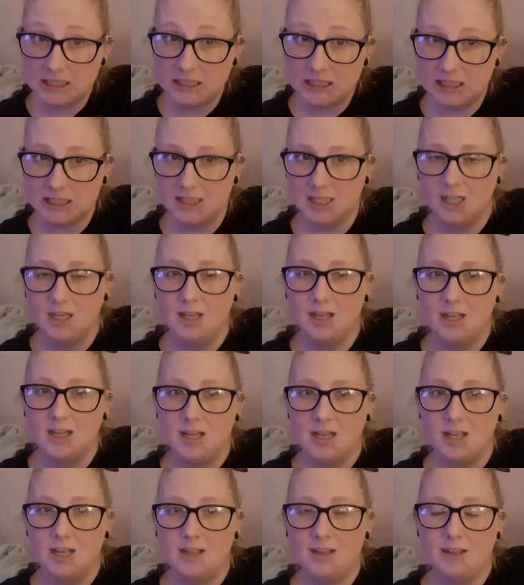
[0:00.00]
Oh,
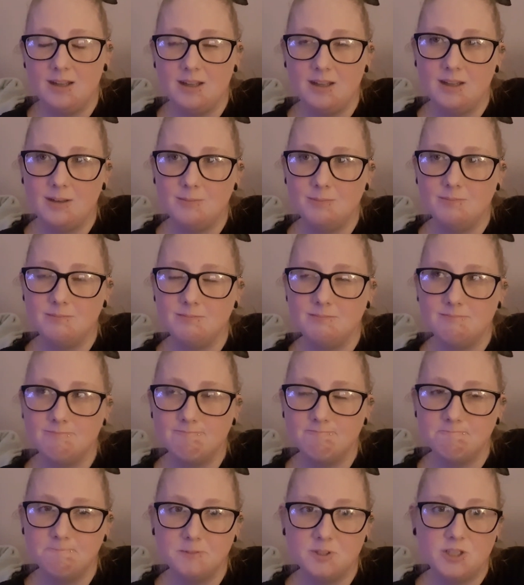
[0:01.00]
um,
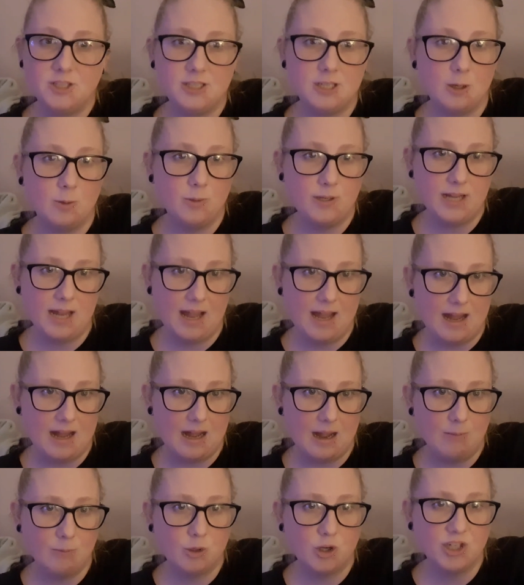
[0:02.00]
so
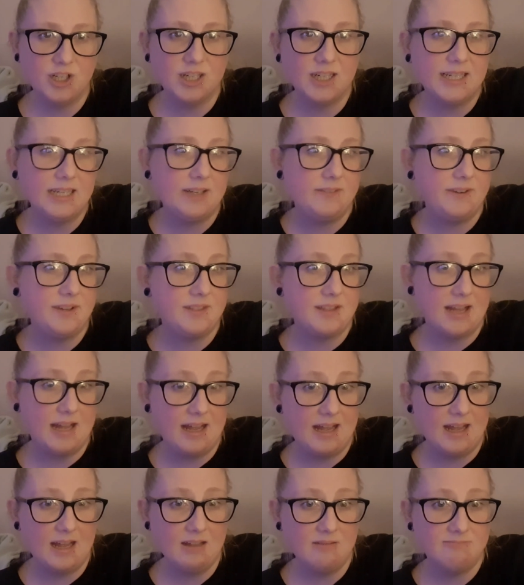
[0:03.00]
yeah, I'm going to leave it
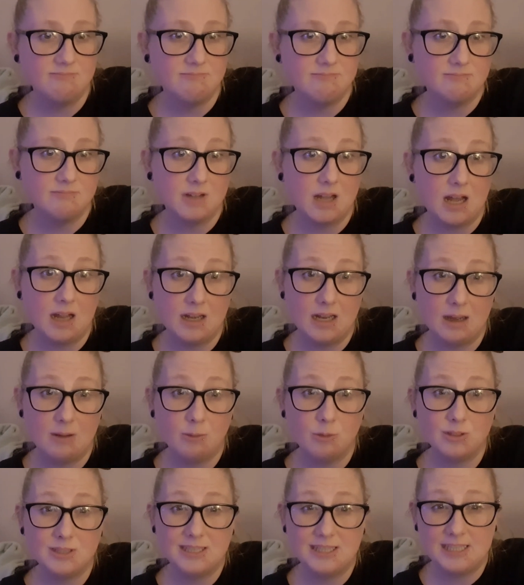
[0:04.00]
there and I
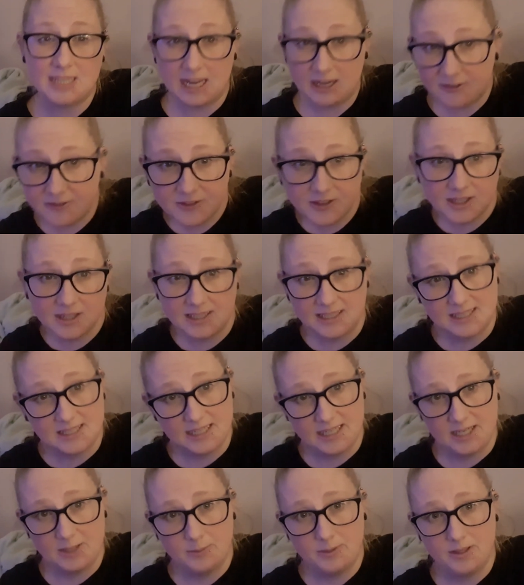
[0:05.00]
will definitely
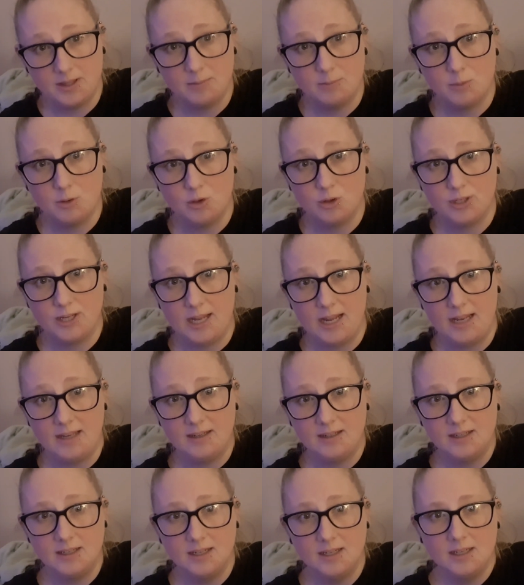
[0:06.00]
see you in the morning
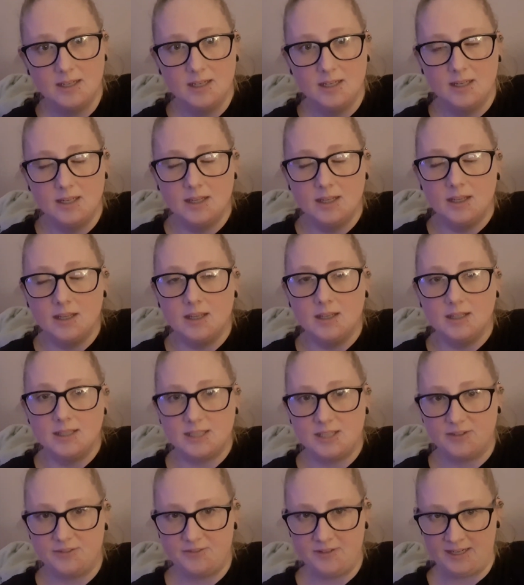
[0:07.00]

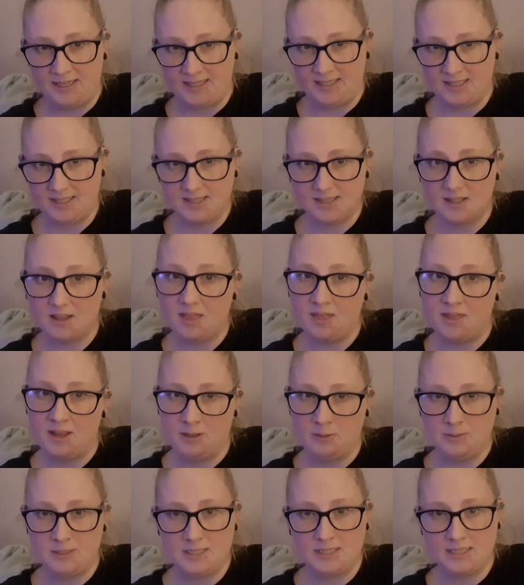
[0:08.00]
to face
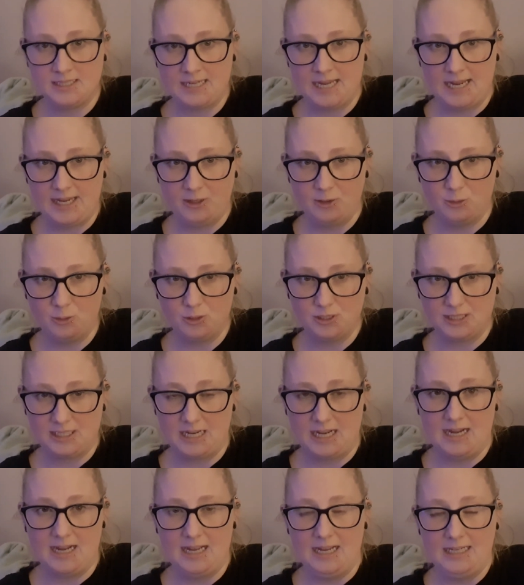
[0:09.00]
those scales,
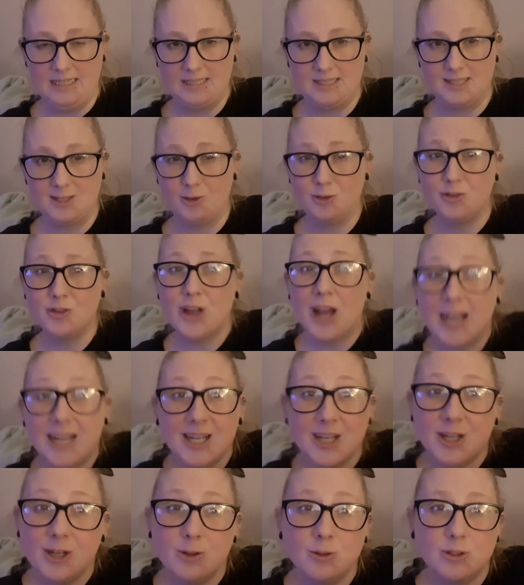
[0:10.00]
guys. So
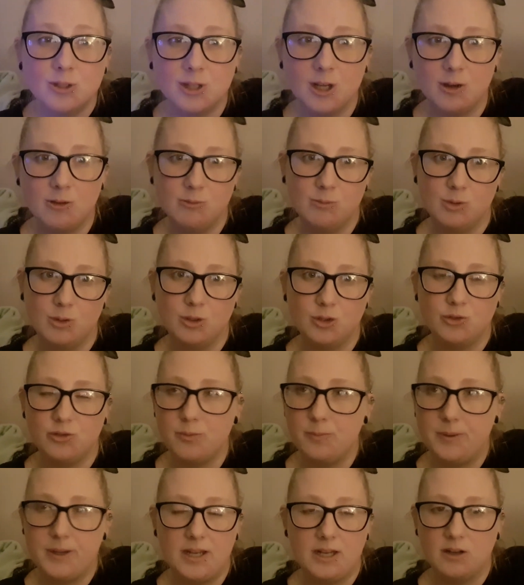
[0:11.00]
thank you so much for
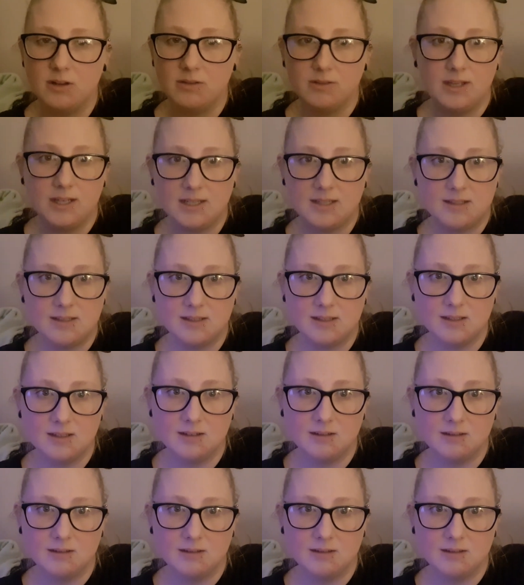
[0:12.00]
being on this